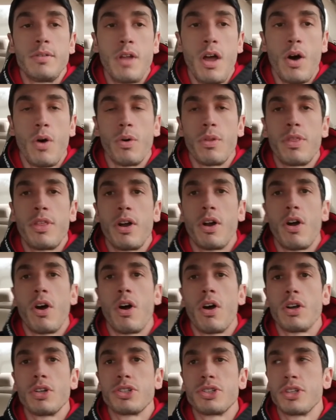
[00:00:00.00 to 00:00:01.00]
No. There
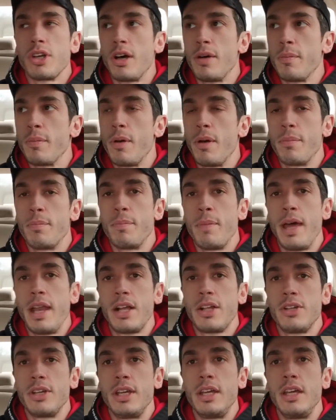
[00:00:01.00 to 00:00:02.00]
are some
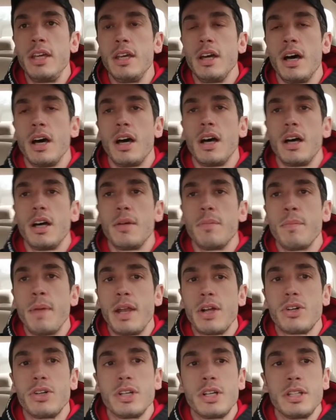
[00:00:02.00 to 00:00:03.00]
medically uh,
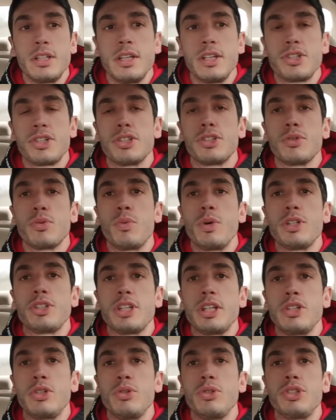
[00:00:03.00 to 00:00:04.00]
medical conditions in
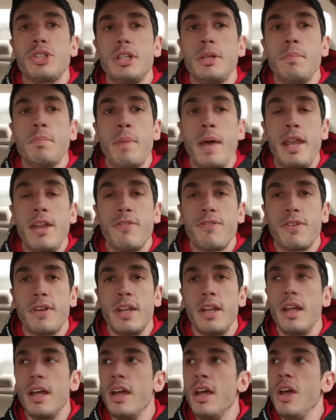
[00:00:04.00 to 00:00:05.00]
which they do see
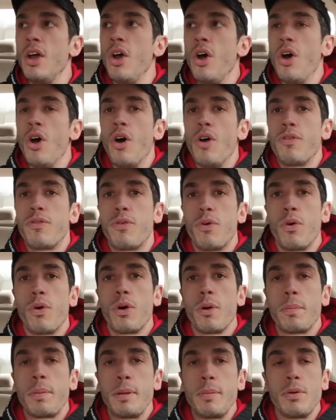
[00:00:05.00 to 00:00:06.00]
benefit
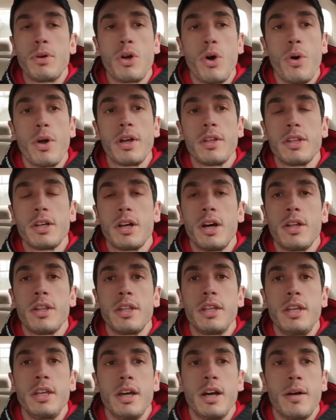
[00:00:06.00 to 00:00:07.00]
for people going on the
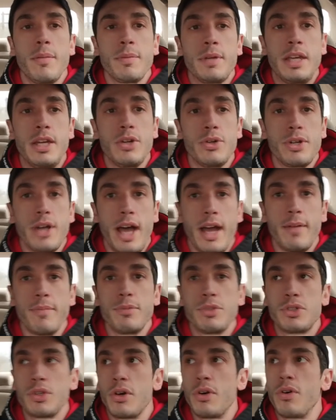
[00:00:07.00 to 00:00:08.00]
on the um, keto
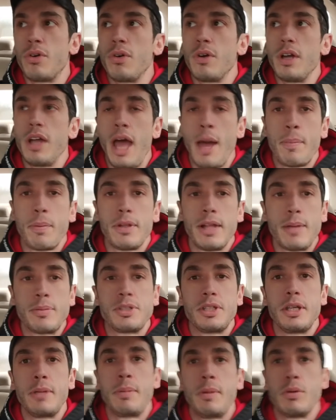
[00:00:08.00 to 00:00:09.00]
diet. So
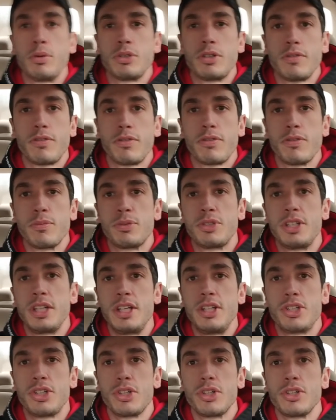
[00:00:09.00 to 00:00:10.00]
epilepsy, people suffer from
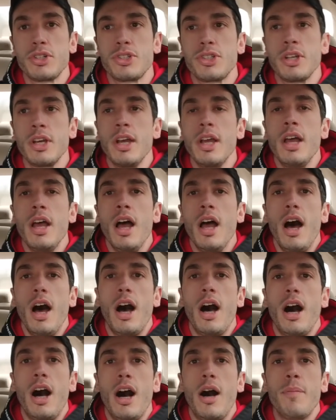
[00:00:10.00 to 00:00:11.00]
seizures
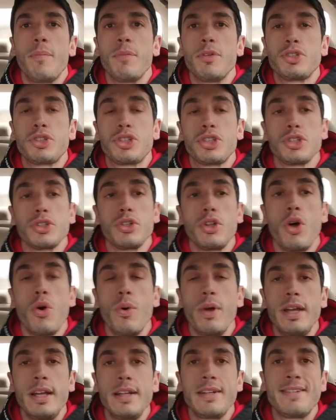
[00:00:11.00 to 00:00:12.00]
um,
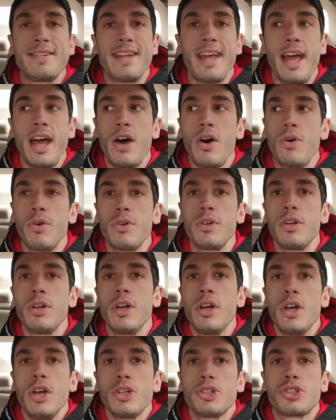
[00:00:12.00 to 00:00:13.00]
slowing
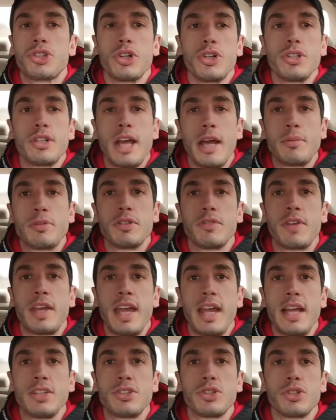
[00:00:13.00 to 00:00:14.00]
down certain types of
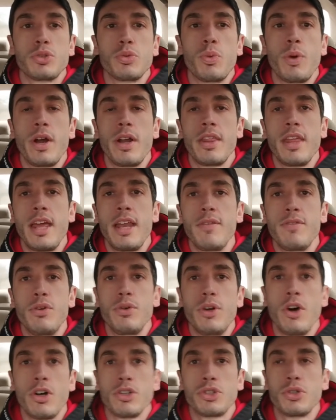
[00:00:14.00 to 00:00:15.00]
cancers where then if
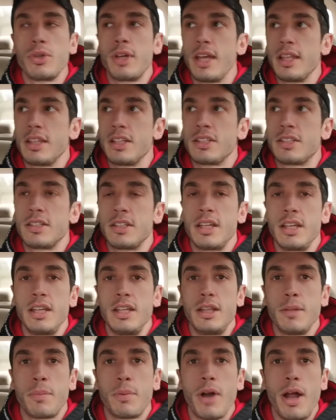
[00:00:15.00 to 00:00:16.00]
you also get this,
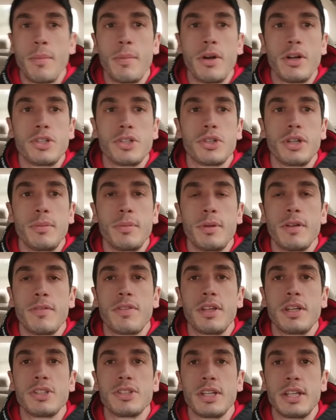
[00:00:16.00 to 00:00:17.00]
the, the primary treatment
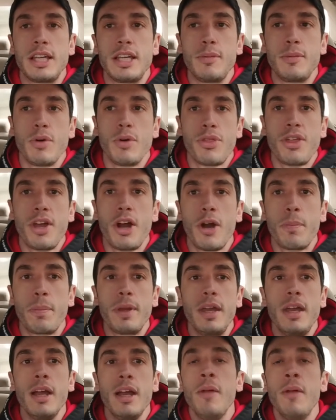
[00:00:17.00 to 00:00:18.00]
of things like
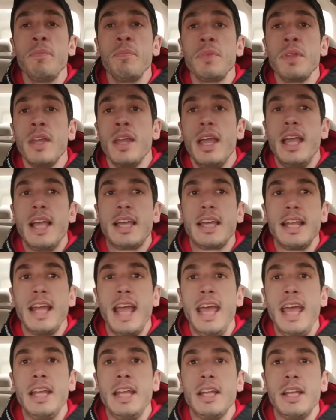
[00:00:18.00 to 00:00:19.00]
chemotherapy, it can
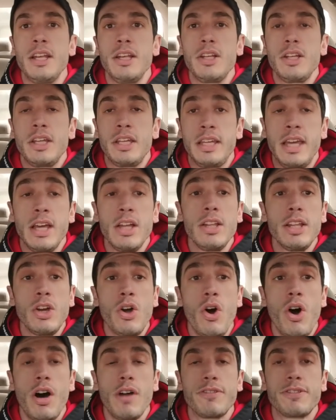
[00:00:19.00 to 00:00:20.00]
aid in
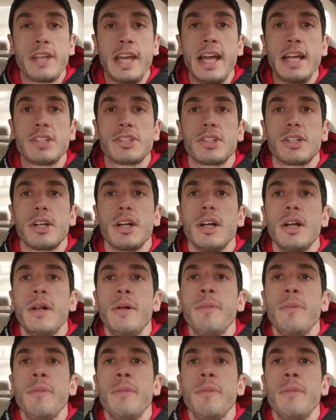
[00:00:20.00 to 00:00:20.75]
killing off cancer.